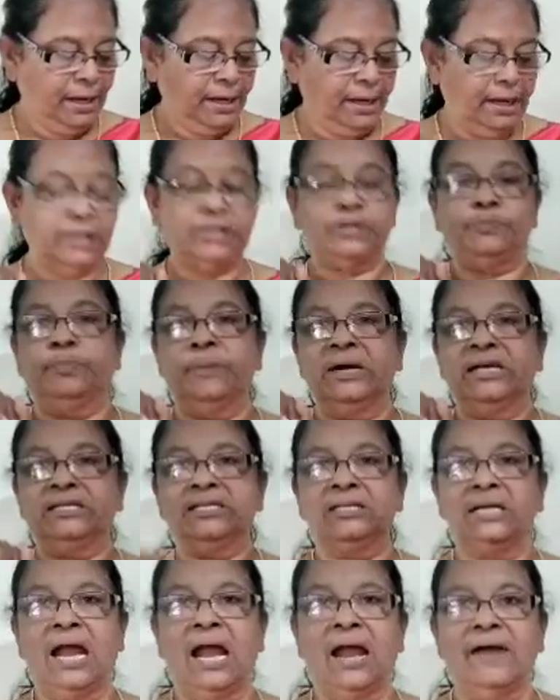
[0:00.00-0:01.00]
It
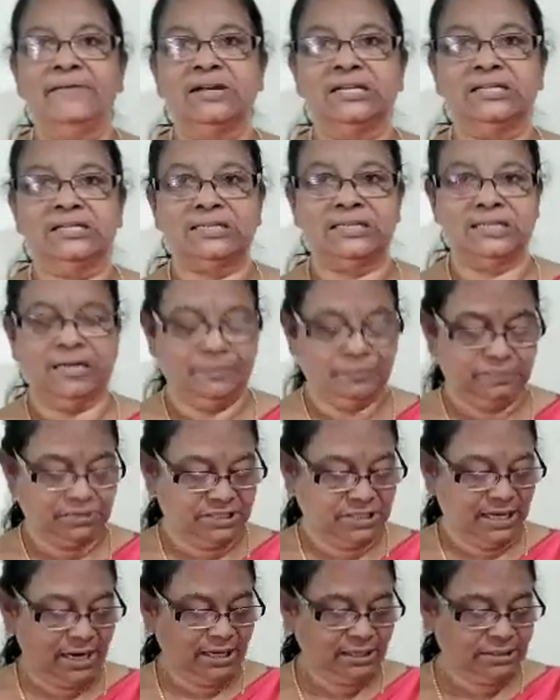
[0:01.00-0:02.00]
must have a
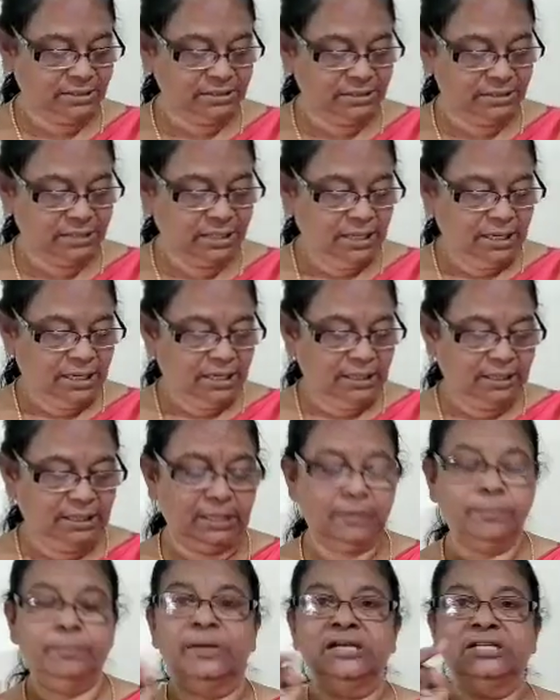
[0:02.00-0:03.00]
subject,
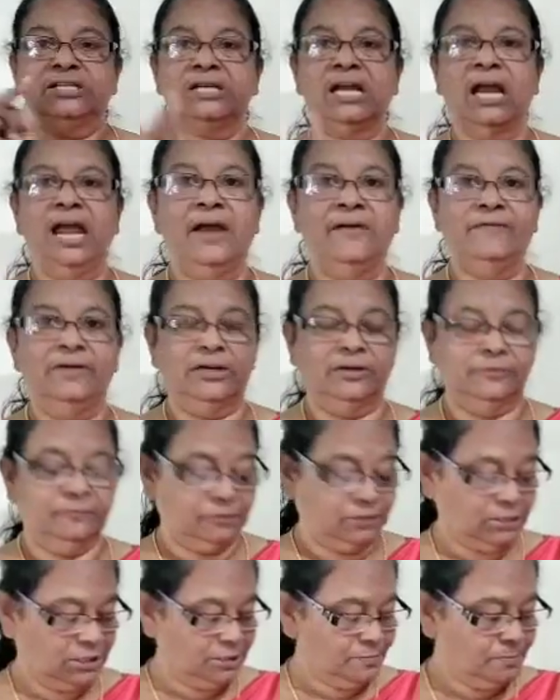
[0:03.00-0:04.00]
it must have a
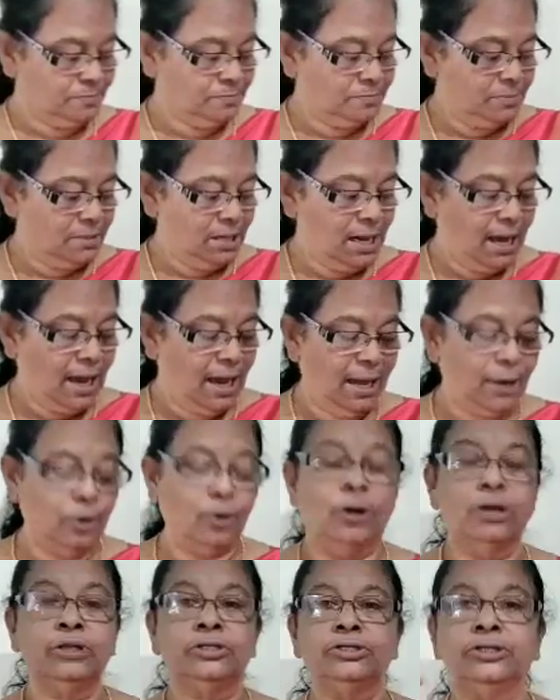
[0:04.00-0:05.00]
verb, and
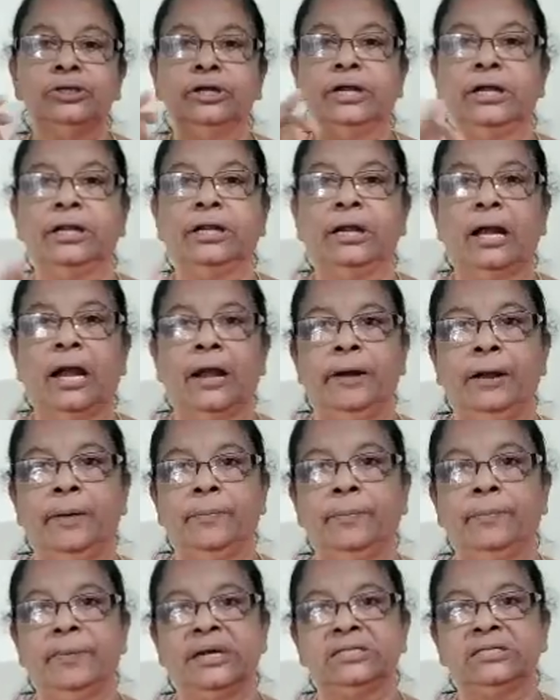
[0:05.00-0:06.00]
also it
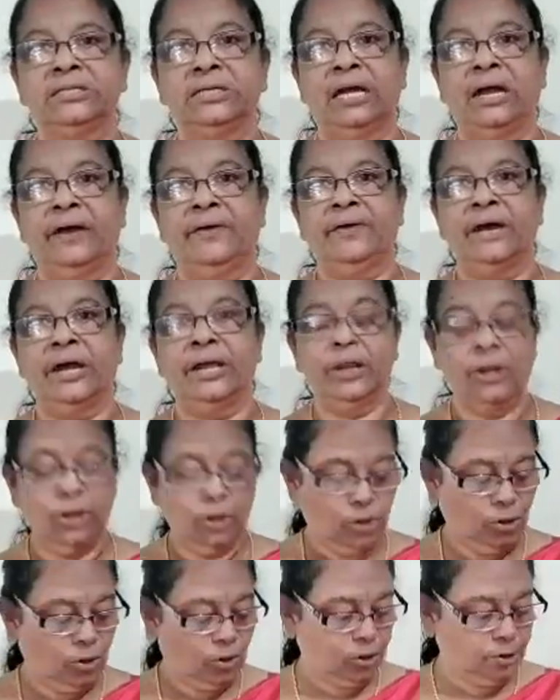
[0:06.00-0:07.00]
must have an
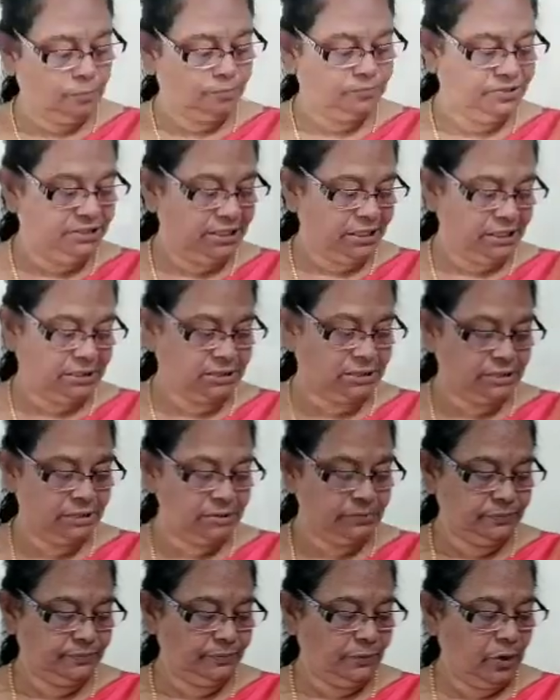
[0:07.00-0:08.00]
object.
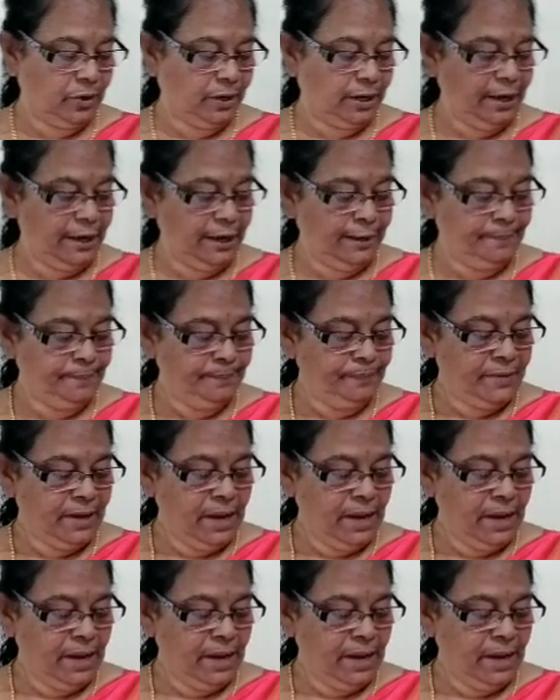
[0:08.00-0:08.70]
Okay?